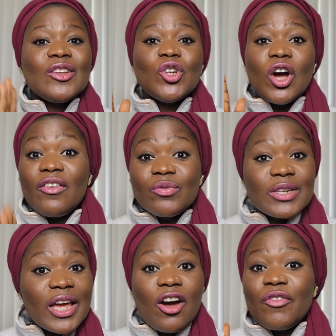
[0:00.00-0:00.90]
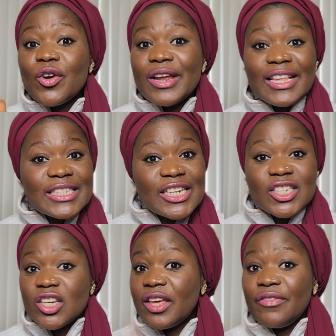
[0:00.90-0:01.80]
Your day of
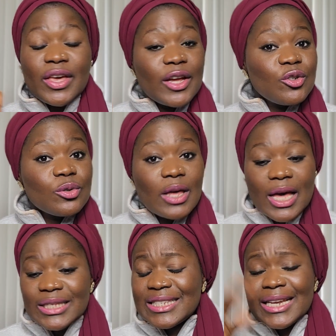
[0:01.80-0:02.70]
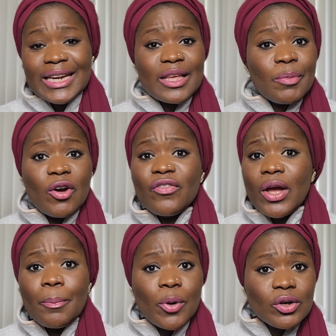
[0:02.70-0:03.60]
orientation, if you can do that, send an email. If
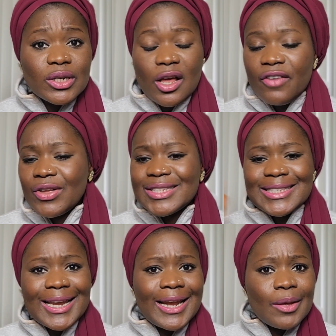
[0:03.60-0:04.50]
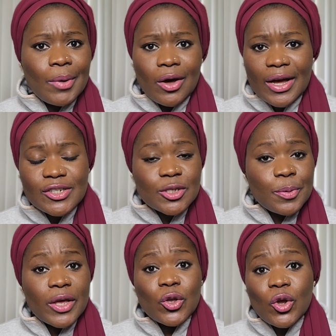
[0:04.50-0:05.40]
you are bold enough, send an email and just
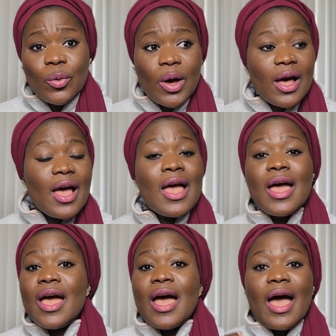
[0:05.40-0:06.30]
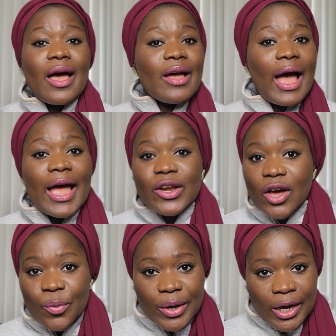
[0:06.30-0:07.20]
be like, you know what? I
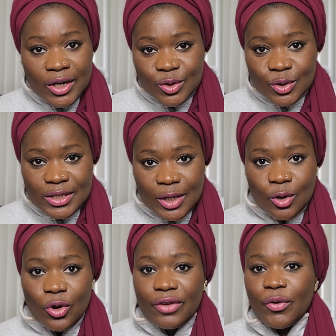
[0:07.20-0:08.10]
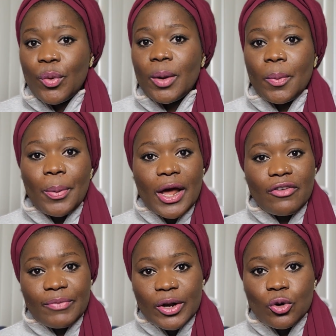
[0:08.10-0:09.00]
know we cannot do this alone. If you want to be part
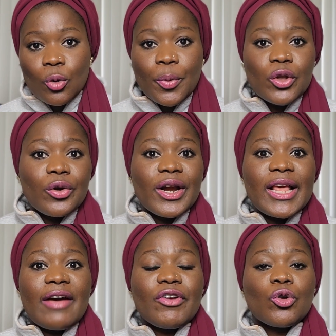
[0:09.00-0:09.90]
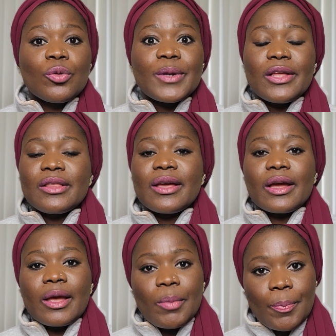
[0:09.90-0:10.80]
of my group, or you already have a group that you think
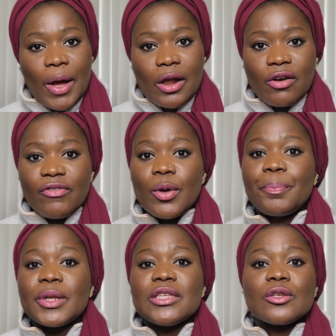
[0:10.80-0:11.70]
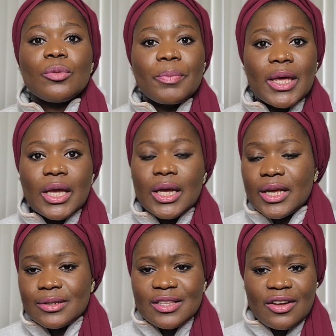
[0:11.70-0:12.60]
I can be part of, please loop me in
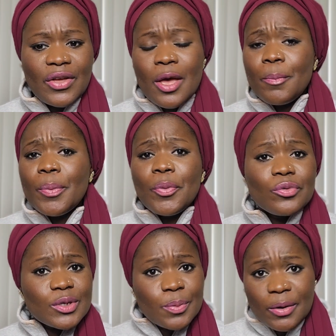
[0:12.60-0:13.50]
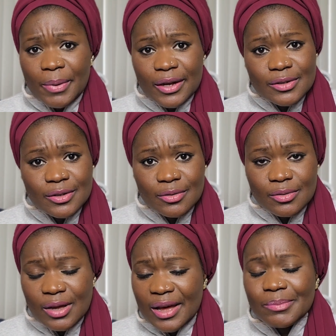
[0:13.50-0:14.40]
and stuff. People will respond back to
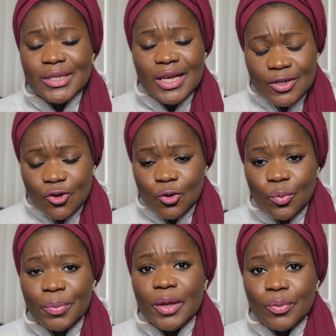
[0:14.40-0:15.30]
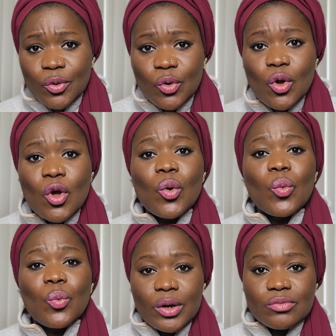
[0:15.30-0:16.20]
you. I'm telling you, people
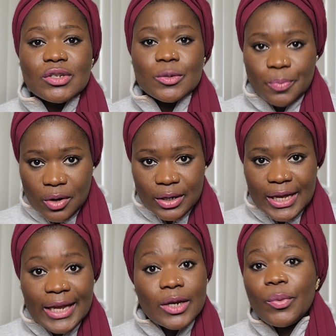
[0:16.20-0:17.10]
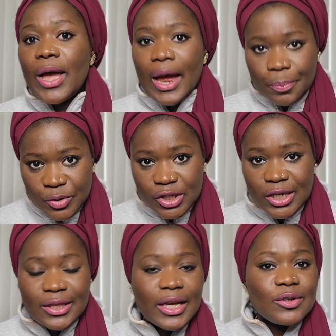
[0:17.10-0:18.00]
will respond and they will
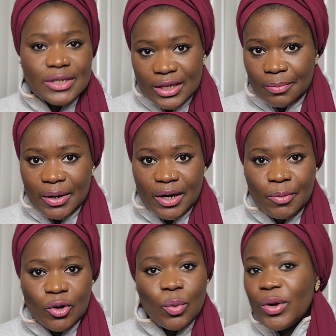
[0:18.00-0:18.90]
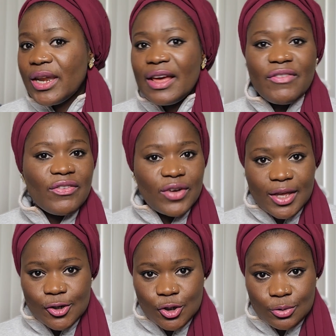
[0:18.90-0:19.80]
appreciate that you send them an email. They will never
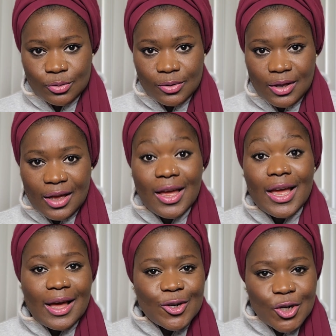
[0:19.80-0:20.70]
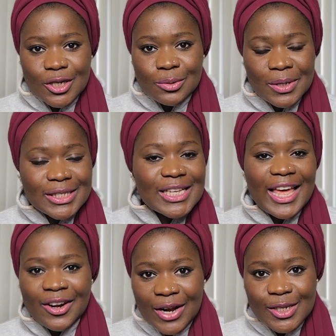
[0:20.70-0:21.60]
forget you. Trust me,
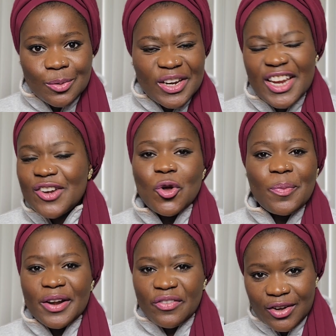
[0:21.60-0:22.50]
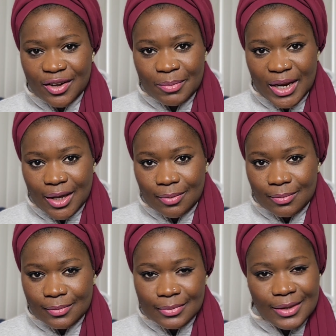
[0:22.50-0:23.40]
till I graduated, nobody forgot my
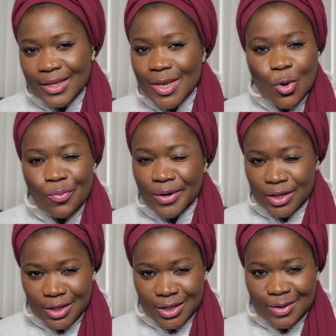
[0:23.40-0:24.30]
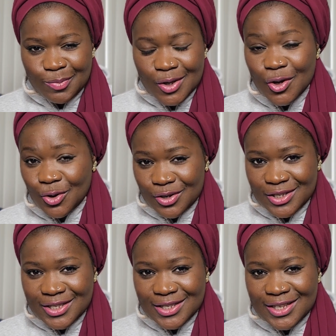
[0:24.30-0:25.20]
name. Nobody.
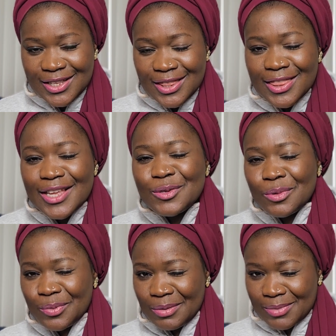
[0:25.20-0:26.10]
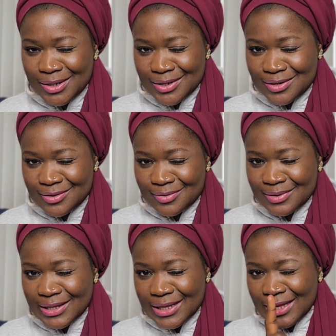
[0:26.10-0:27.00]
Because that's what we are meant to do.
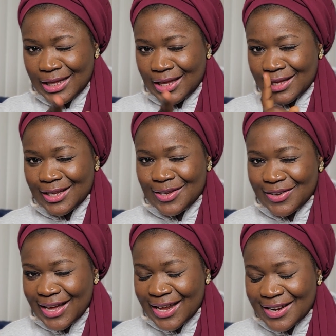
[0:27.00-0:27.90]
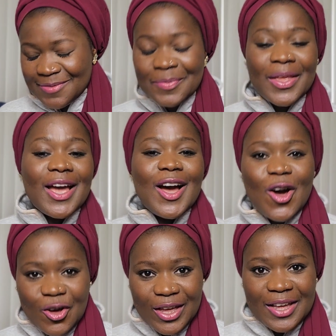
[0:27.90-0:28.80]
You got it.
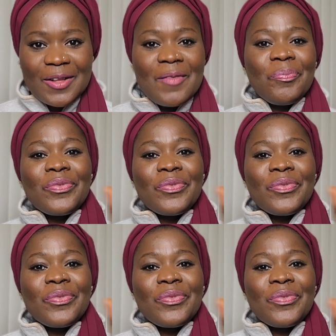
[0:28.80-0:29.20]
Okay.